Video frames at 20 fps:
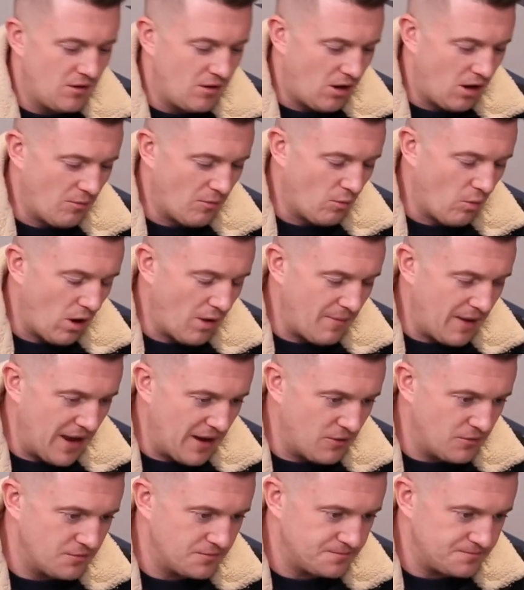I'm a white
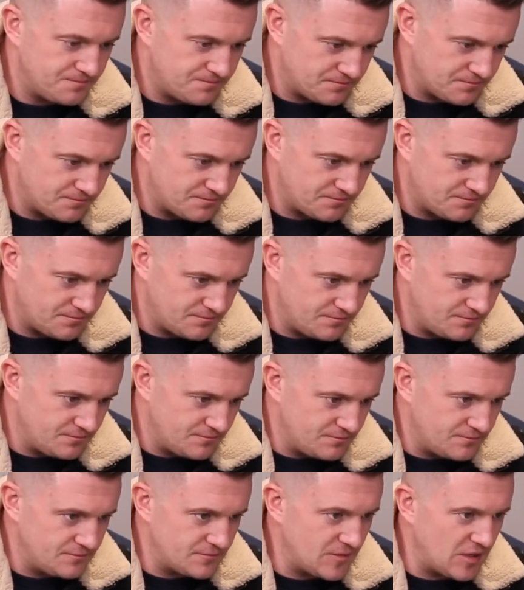male
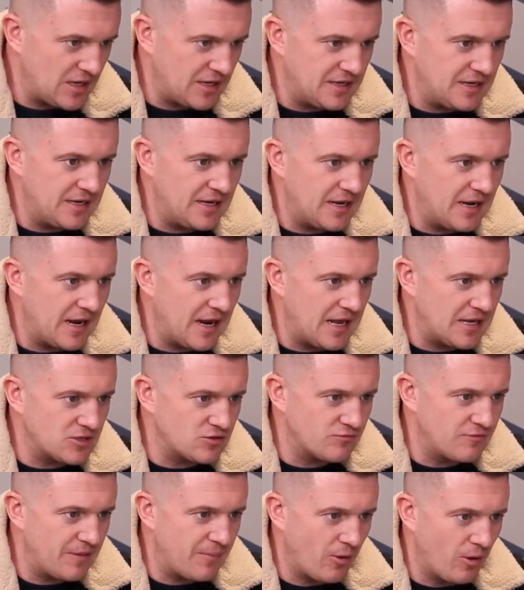and he let
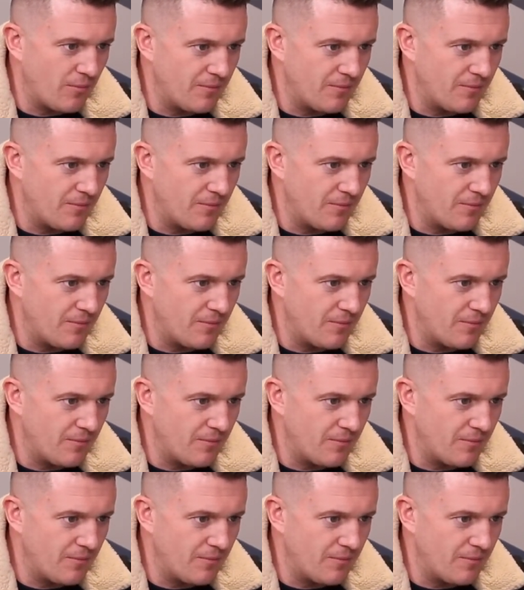rip